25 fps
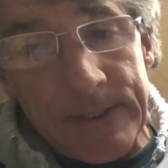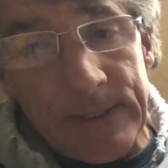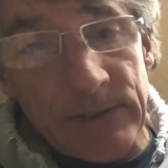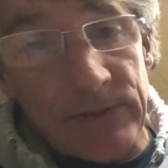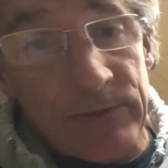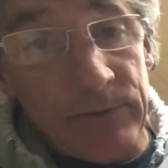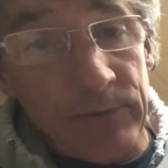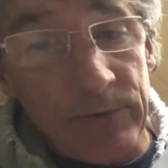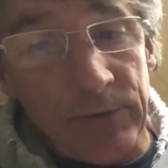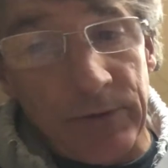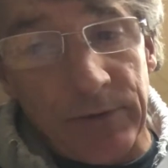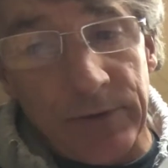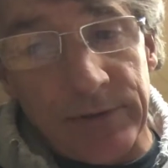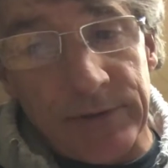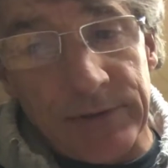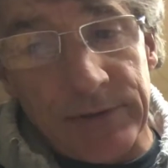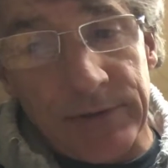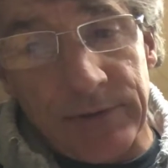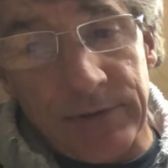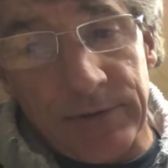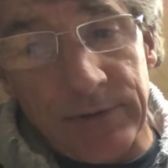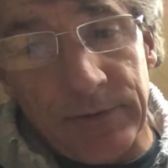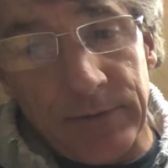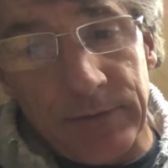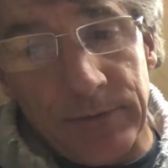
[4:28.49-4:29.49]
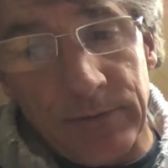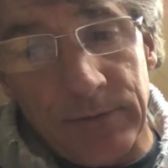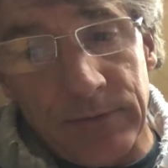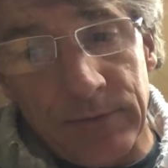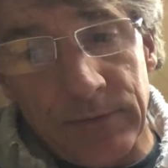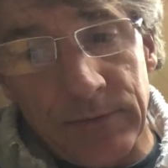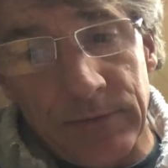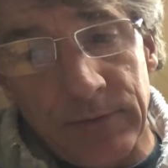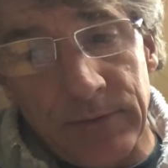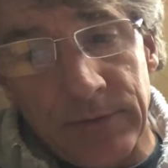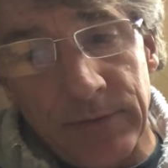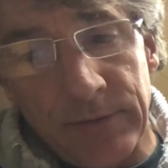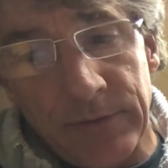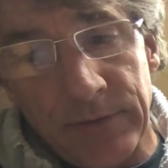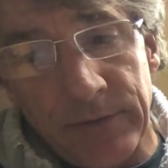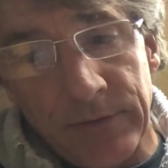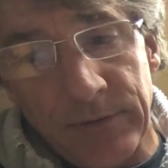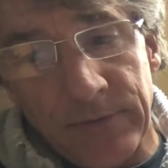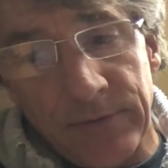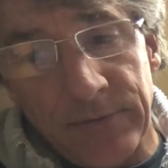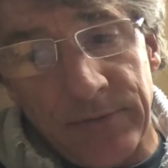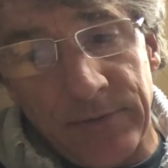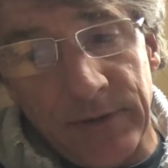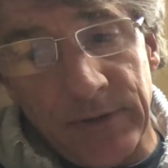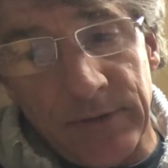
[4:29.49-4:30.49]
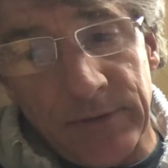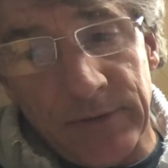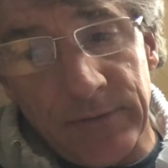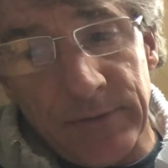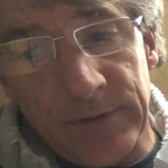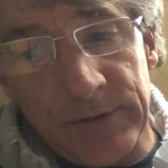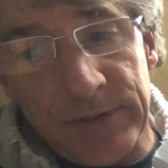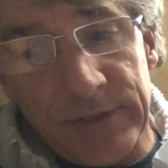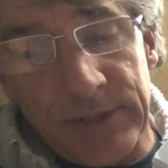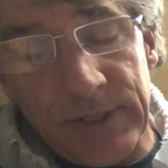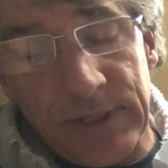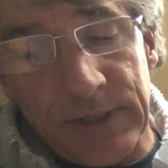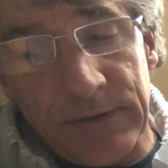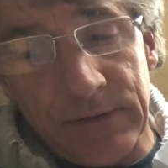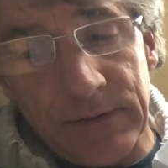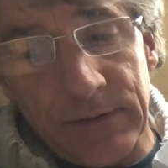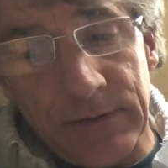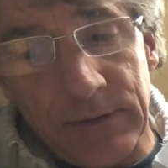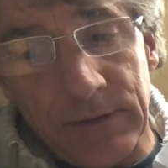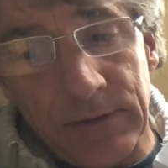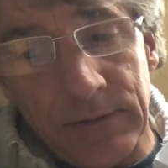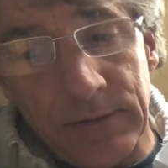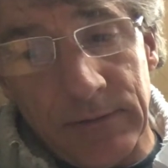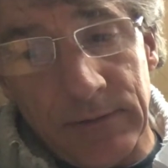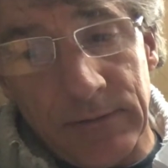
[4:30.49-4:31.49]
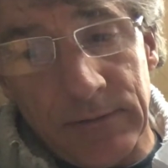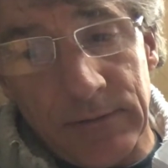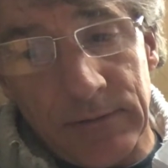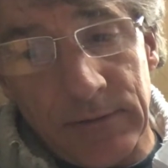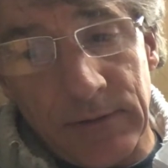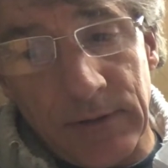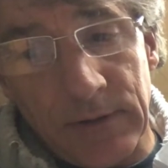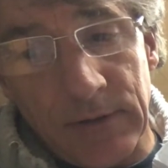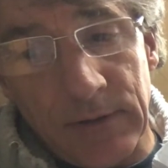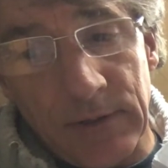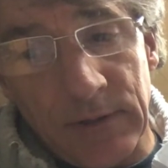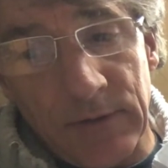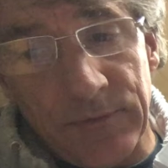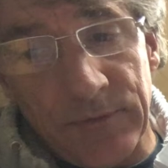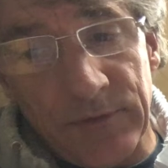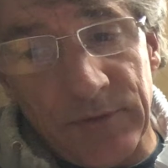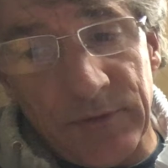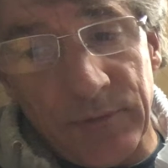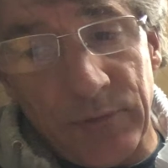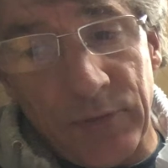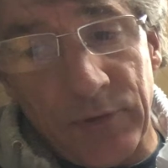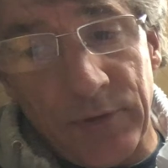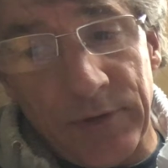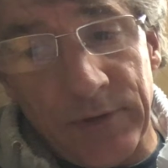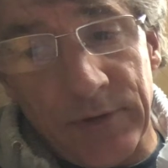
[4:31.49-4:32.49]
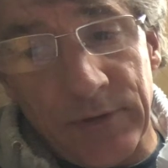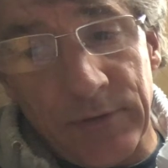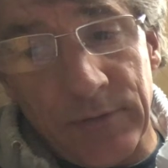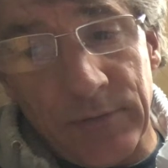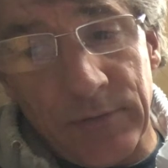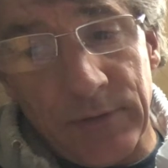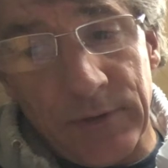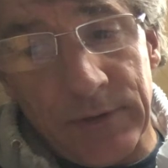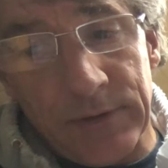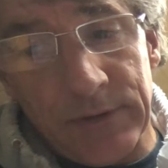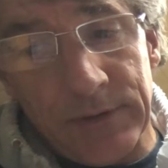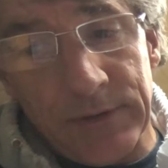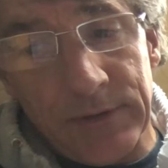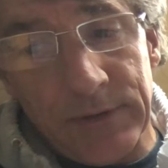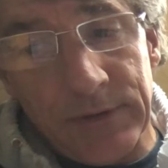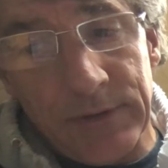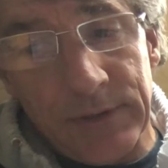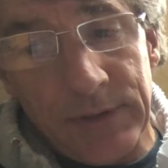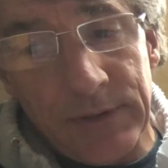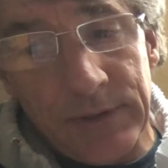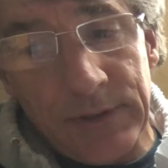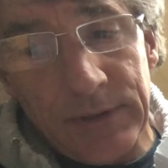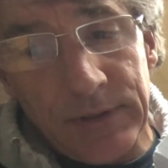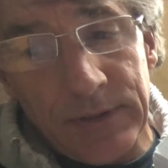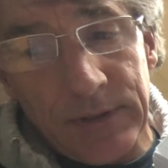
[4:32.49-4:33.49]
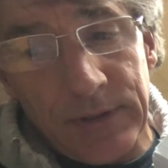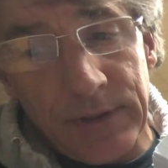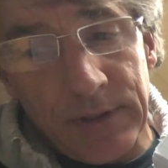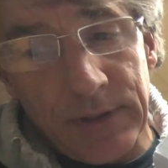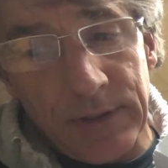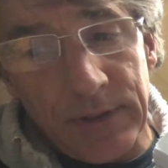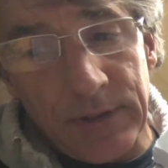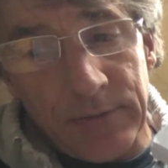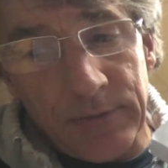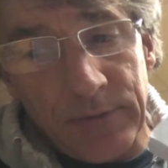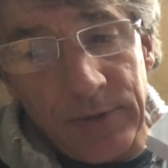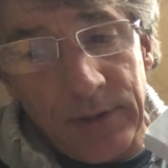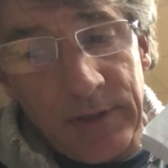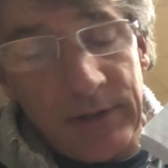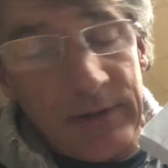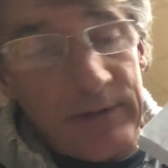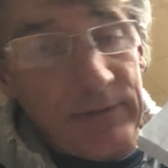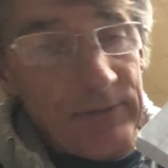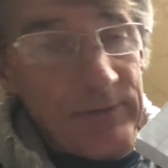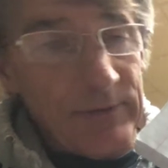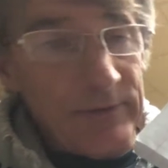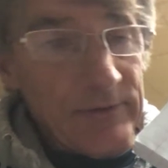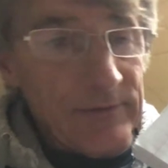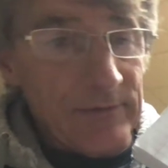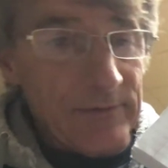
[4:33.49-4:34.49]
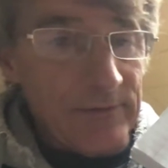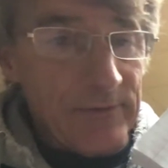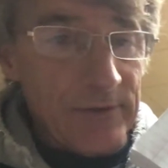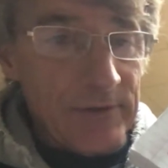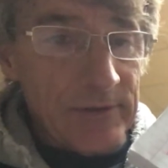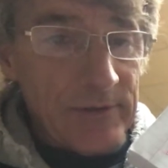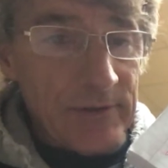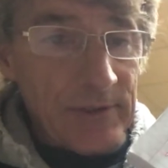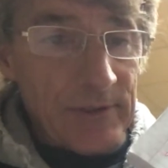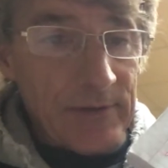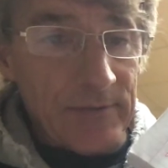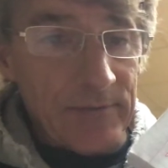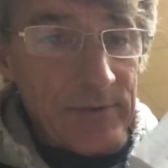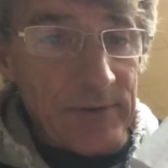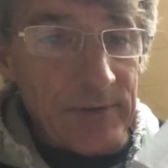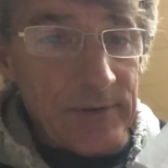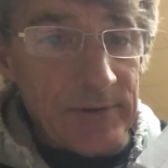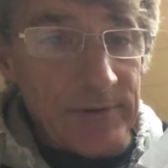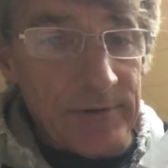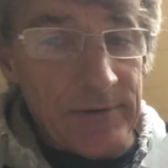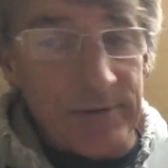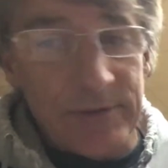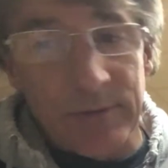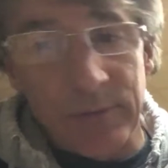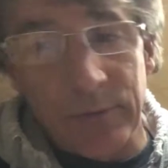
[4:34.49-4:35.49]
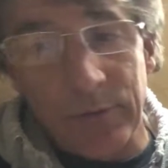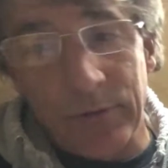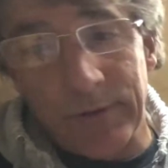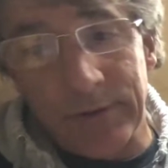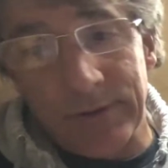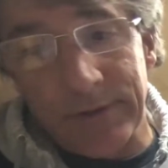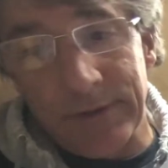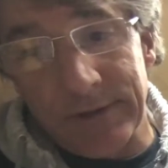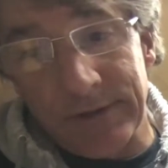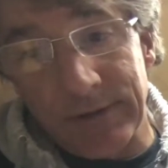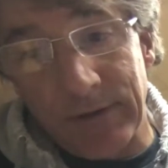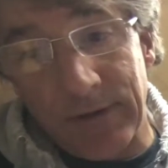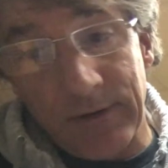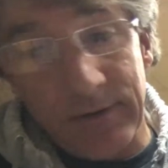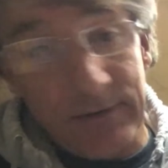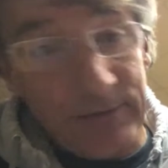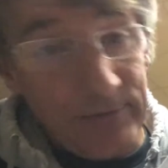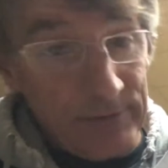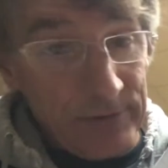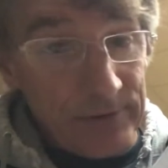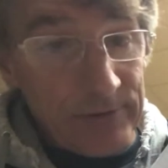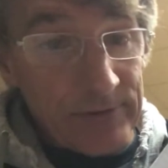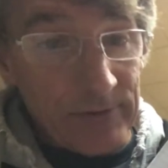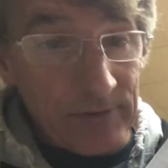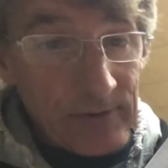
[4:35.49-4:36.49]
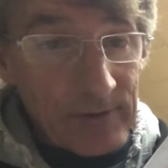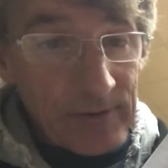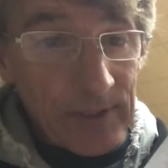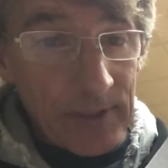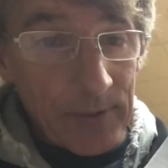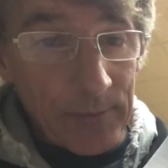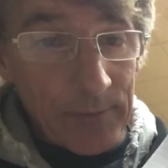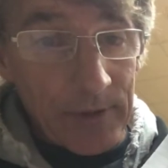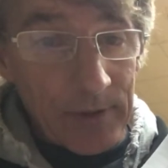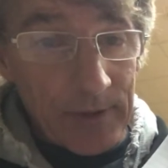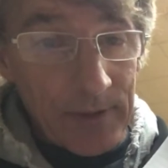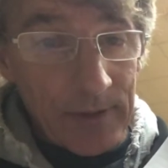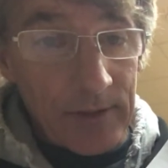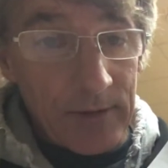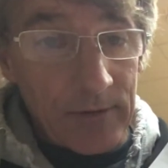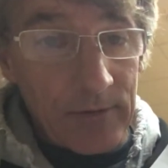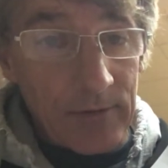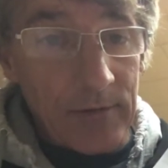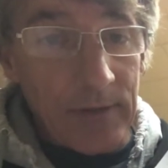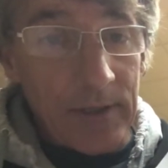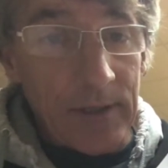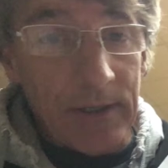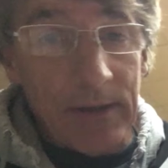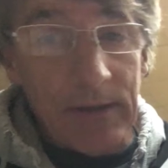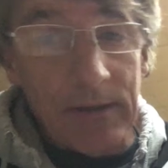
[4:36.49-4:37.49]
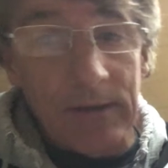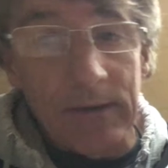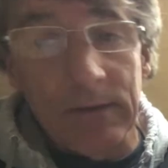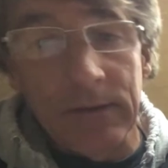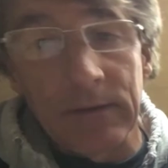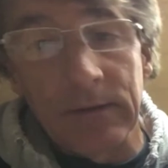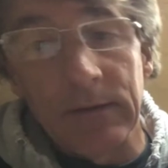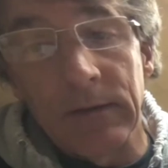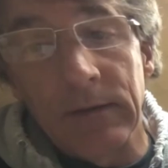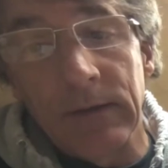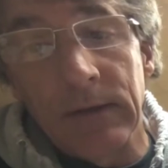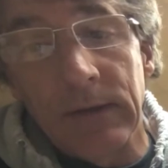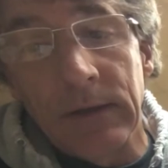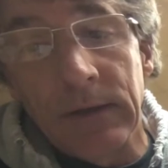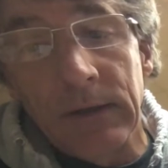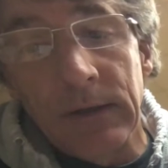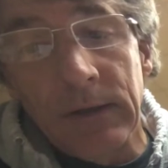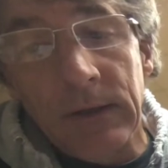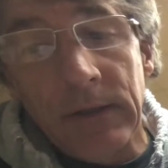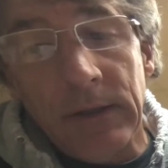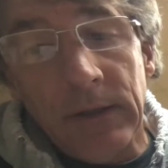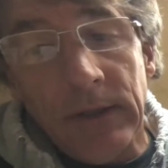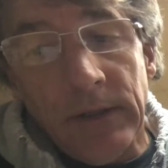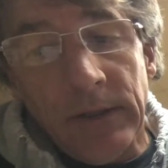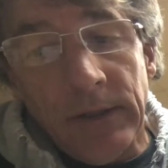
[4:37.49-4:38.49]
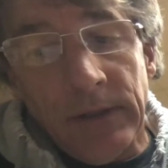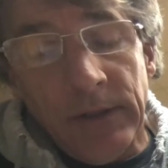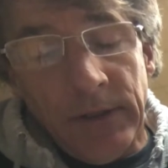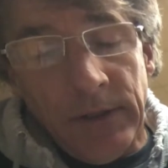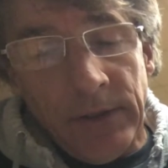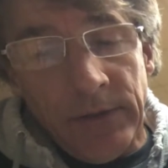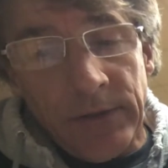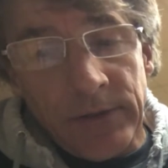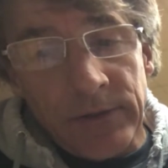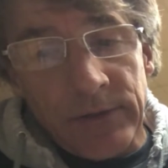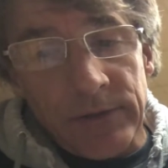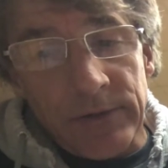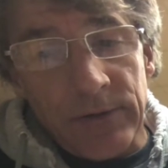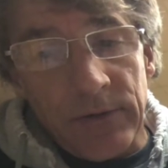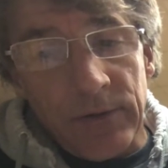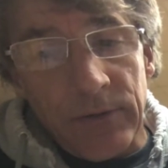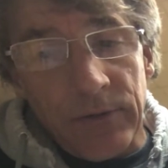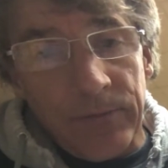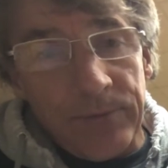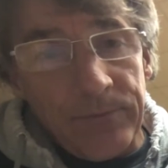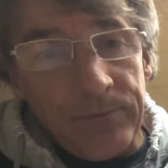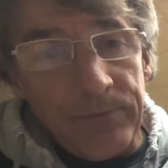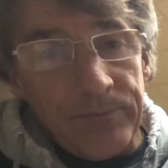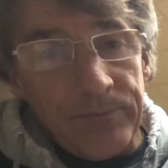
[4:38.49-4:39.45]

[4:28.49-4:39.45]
So we're going to fail to reject the null. Our alpha is 0.01. And we have insufficient evidence to support this artificial claim that I created. So